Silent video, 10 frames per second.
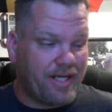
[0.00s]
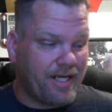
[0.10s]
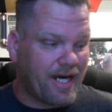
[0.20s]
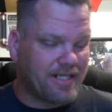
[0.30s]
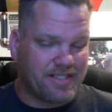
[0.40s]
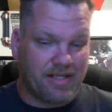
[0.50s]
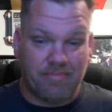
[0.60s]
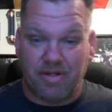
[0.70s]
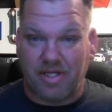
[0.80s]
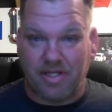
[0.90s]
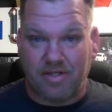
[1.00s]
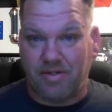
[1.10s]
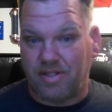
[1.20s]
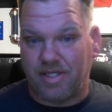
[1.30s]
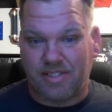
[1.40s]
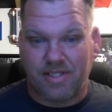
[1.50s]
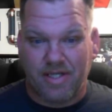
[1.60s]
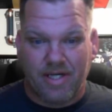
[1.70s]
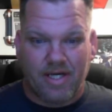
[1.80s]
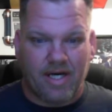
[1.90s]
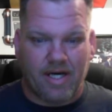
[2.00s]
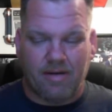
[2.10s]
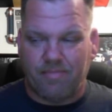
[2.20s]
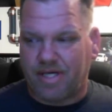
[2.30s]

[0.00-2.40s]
He has the ability to do this. Um,